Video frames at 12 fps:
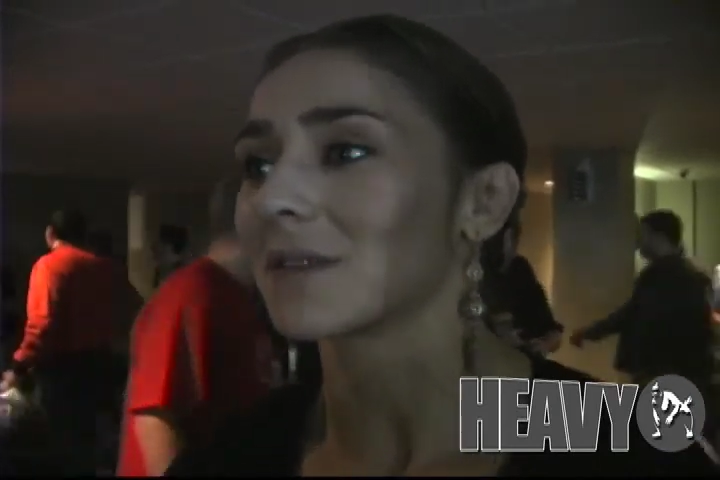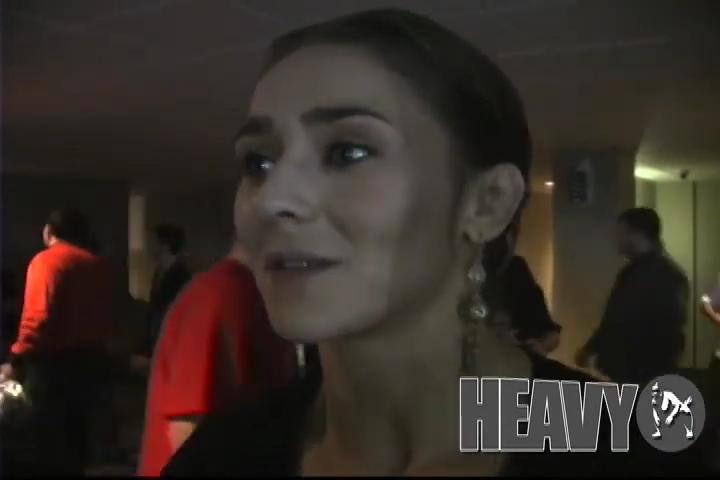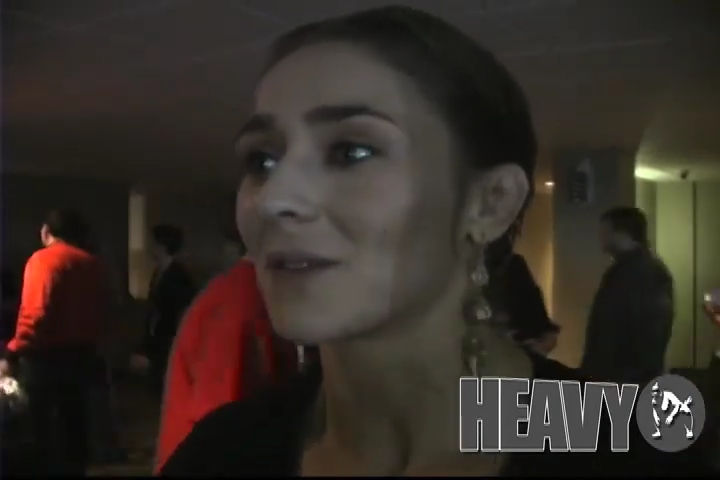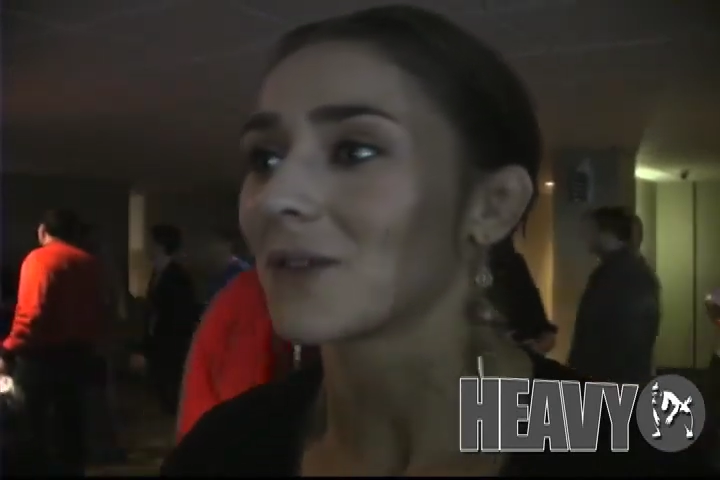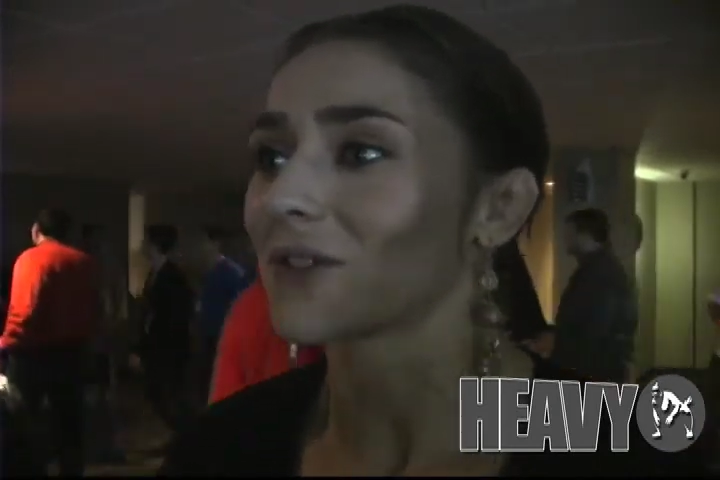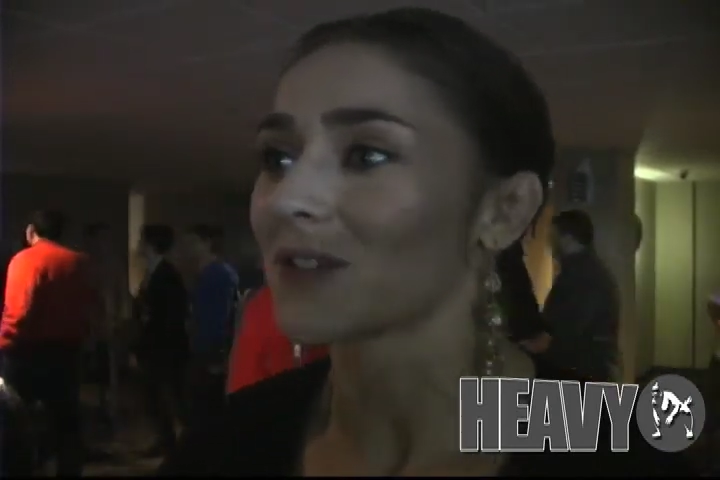
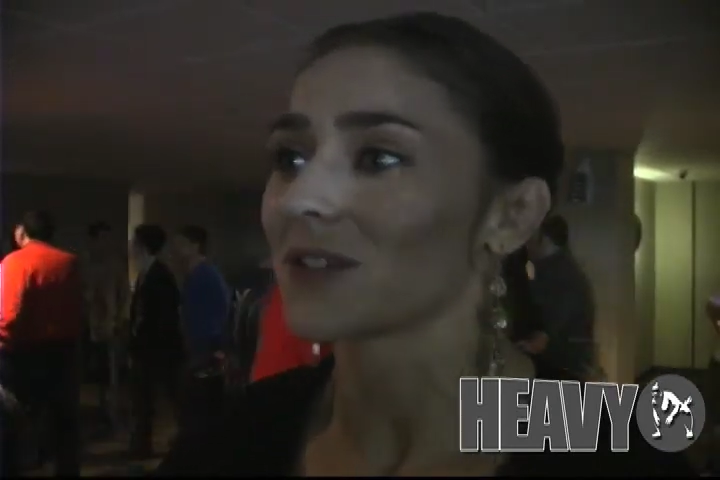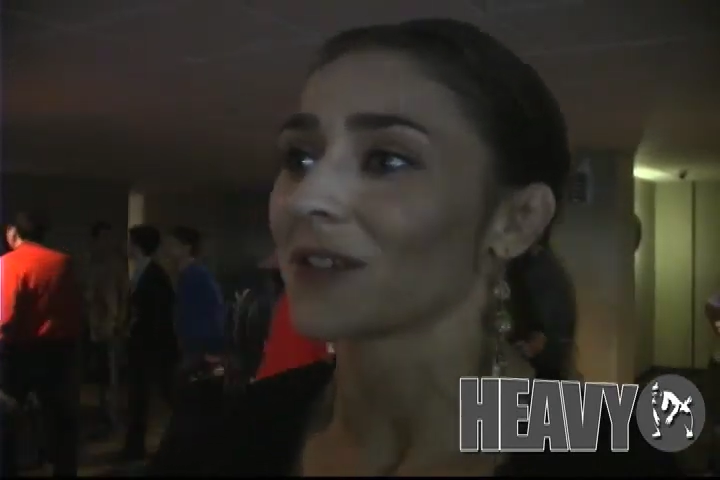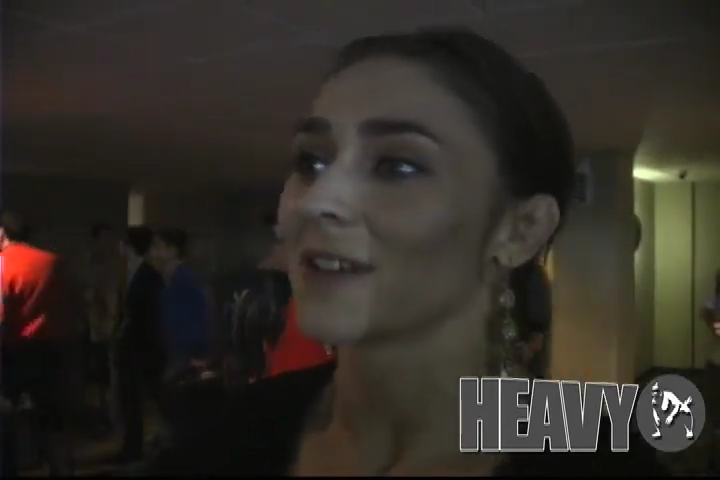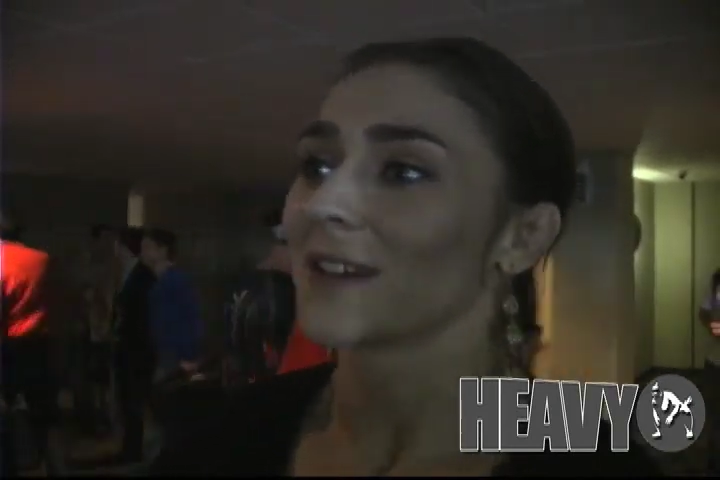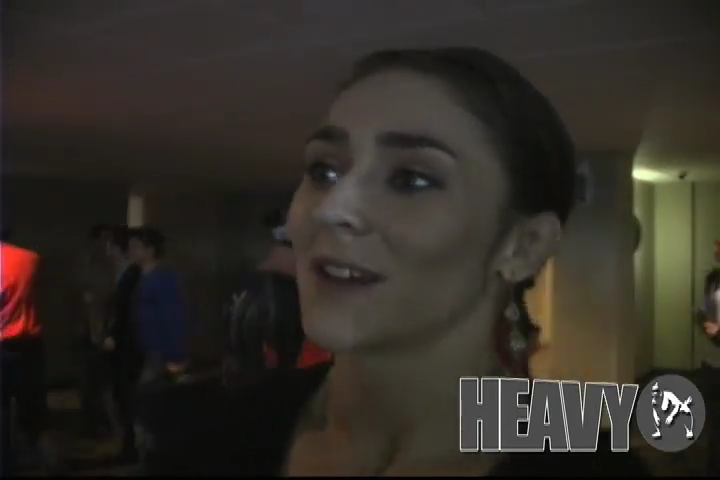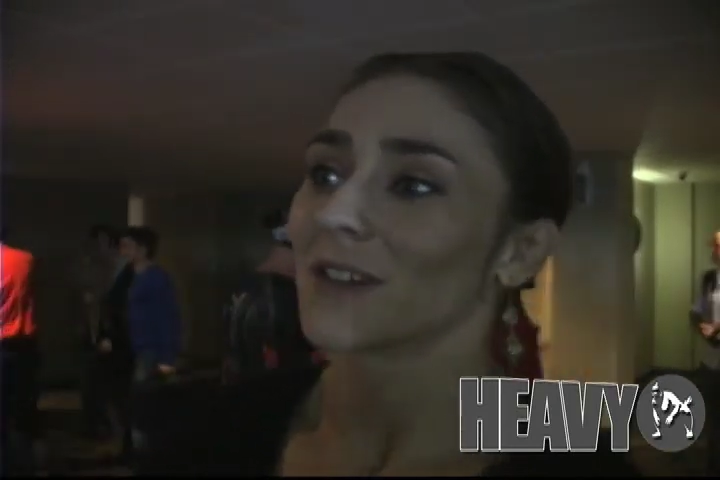long,
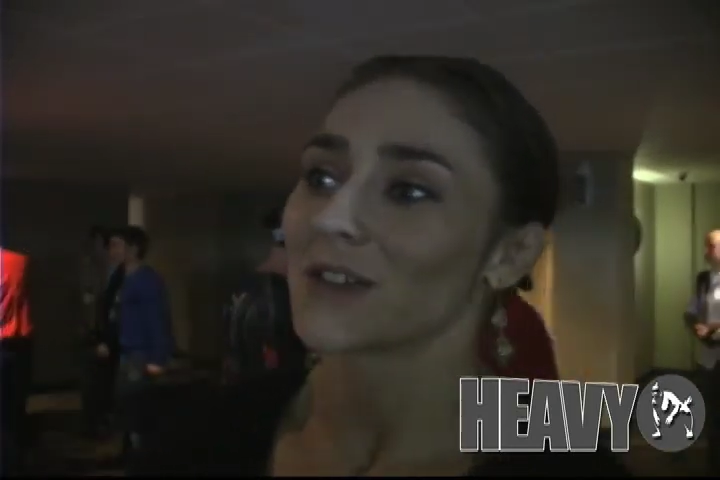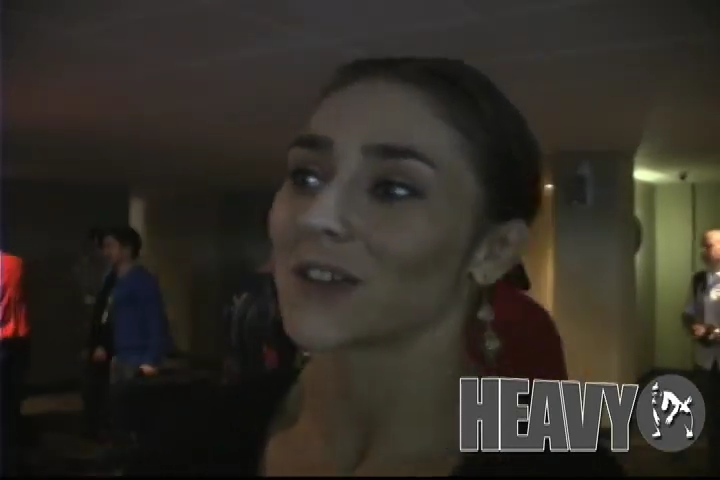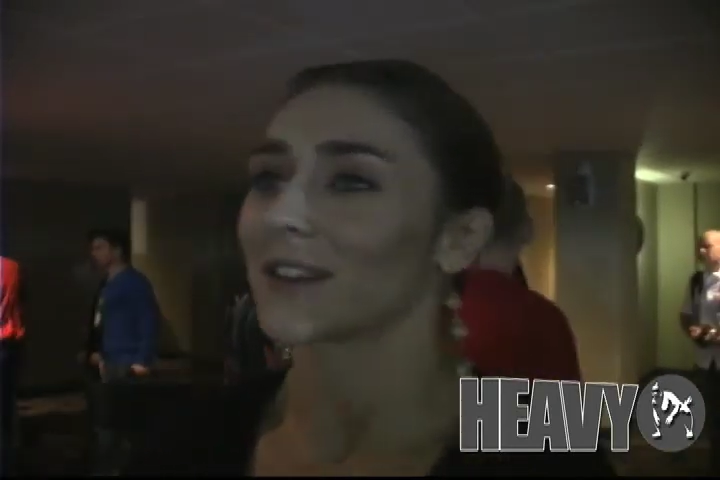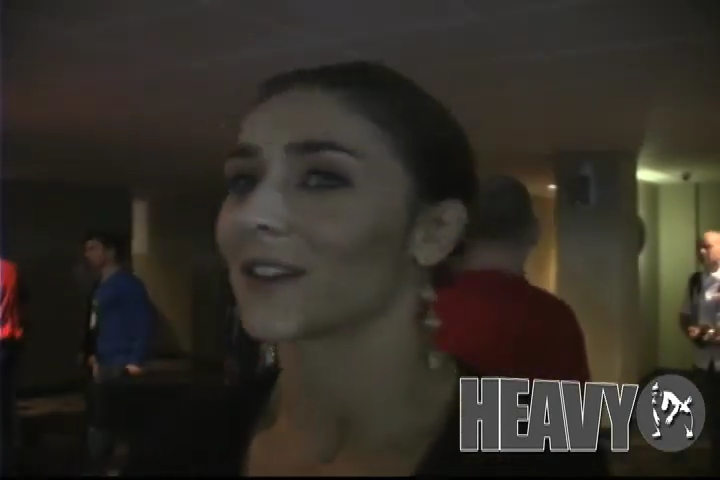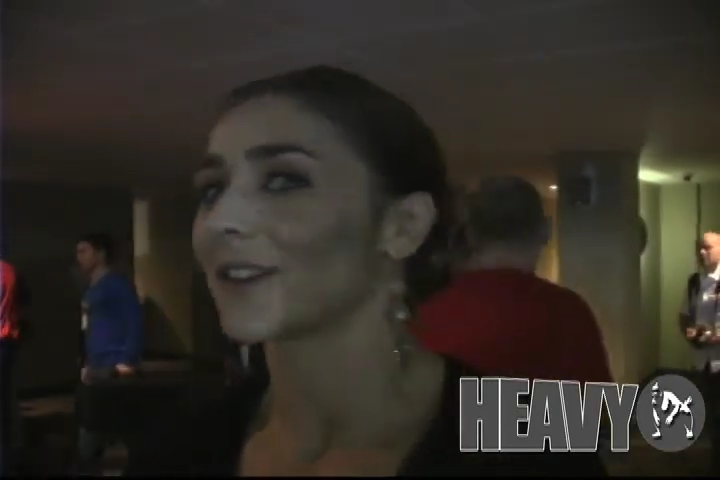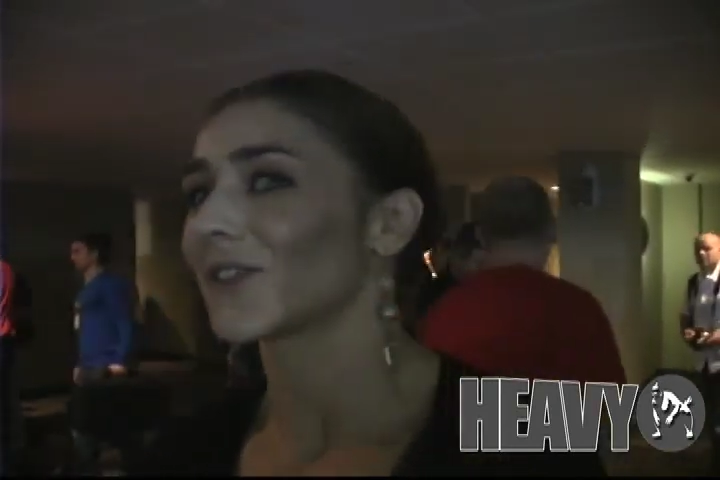to
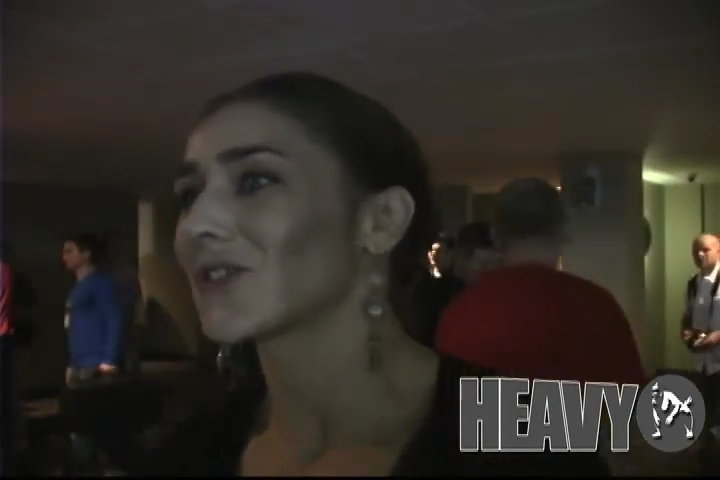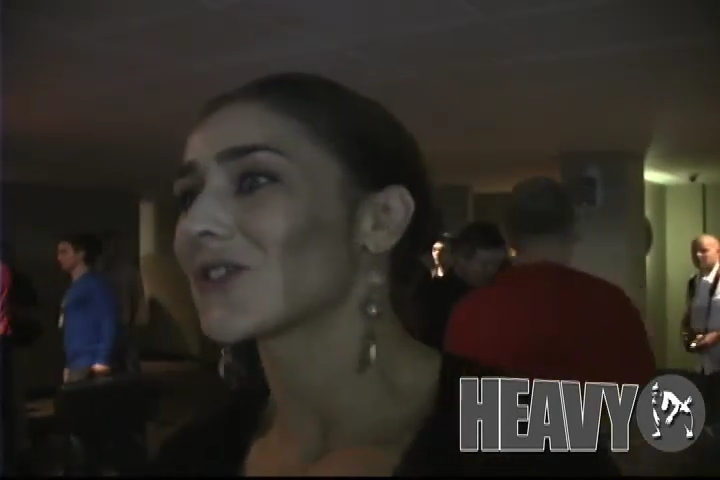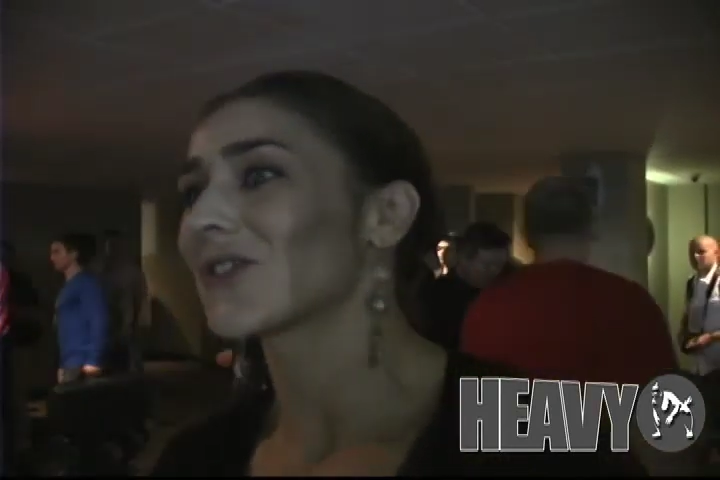cut a long